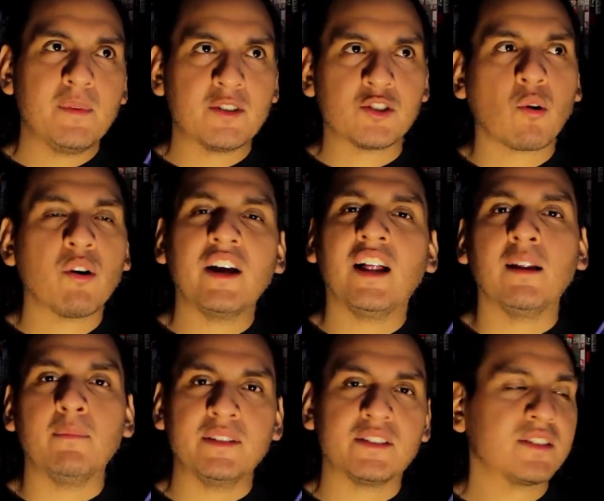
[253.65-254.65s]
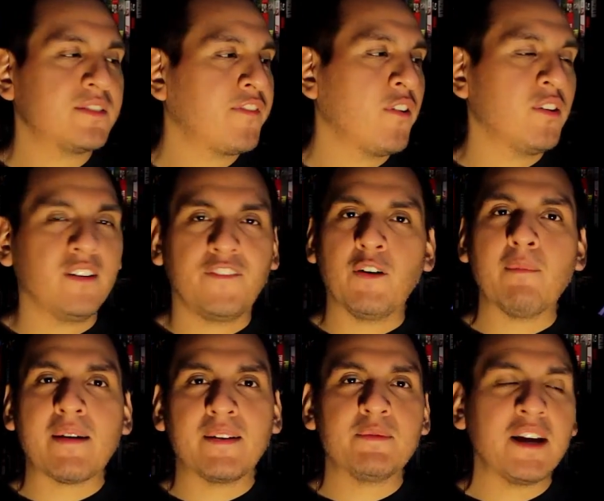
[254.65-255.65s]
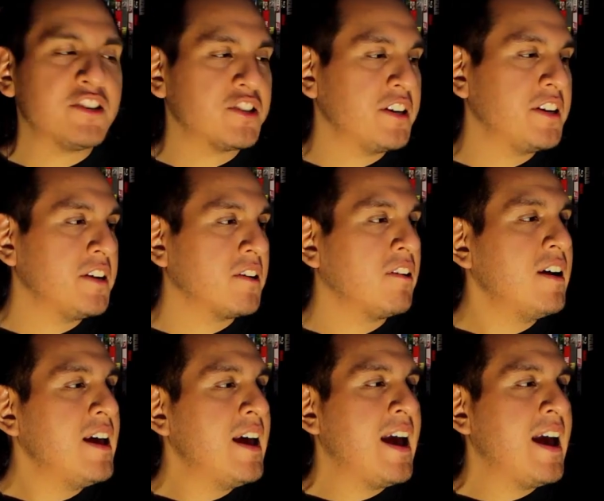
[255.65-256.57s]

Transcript: story elements for the film adaptation here.